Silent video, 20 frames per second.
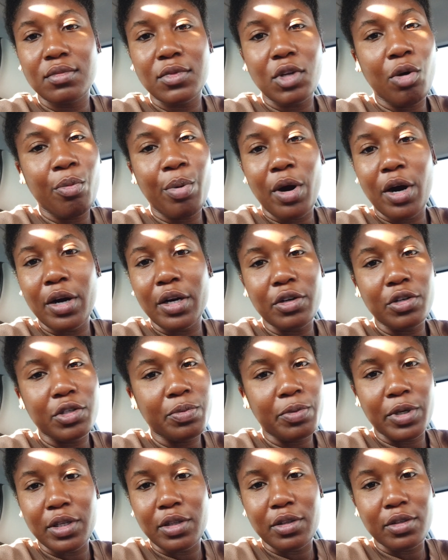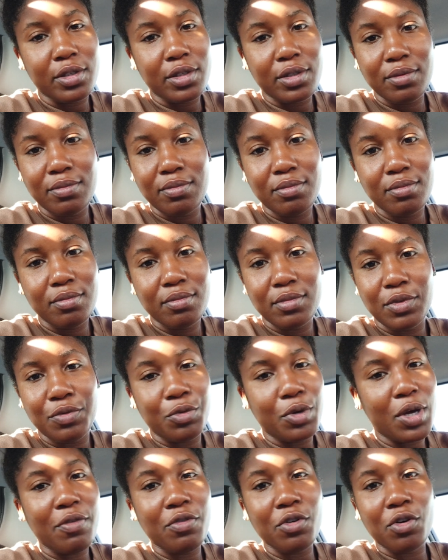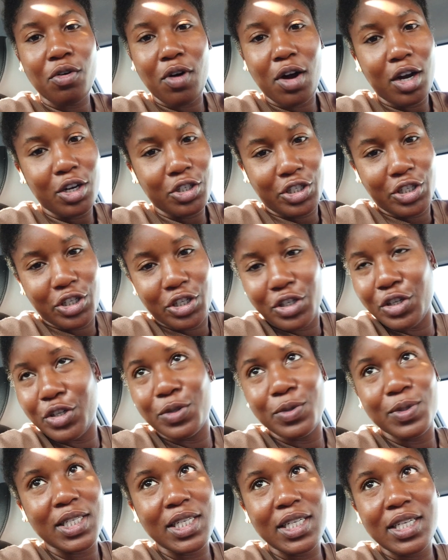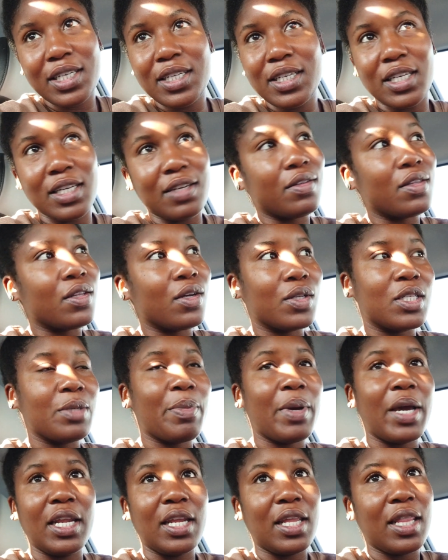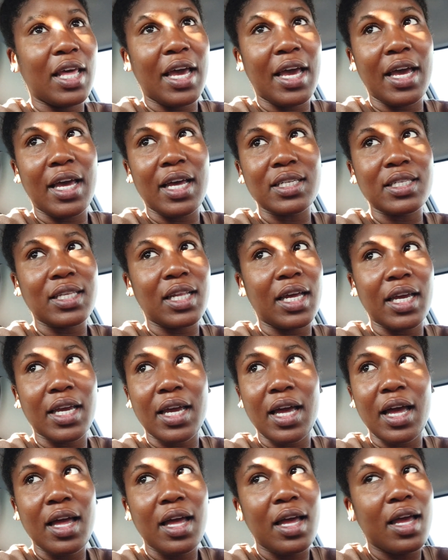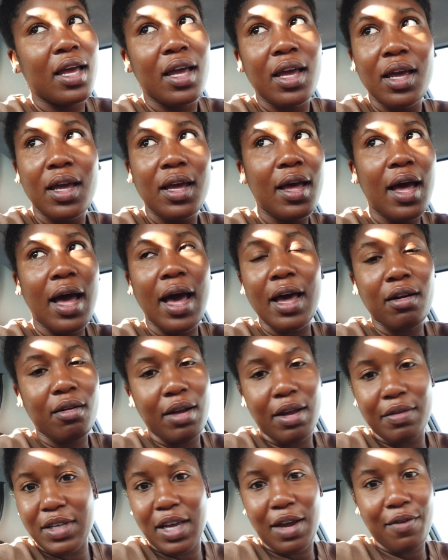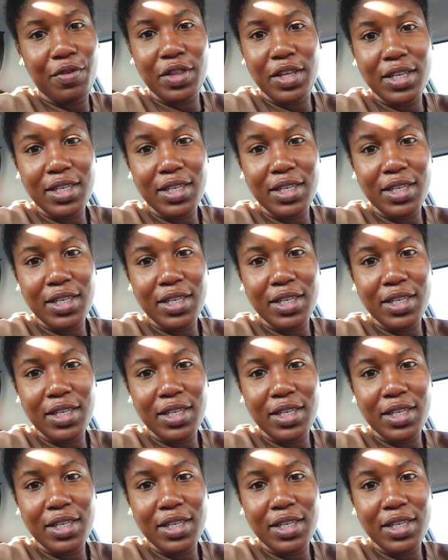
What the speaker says: Don't park near sprinklers. If you have a garage, just use it. Even though it's a pain in the ass, like, I don't have time for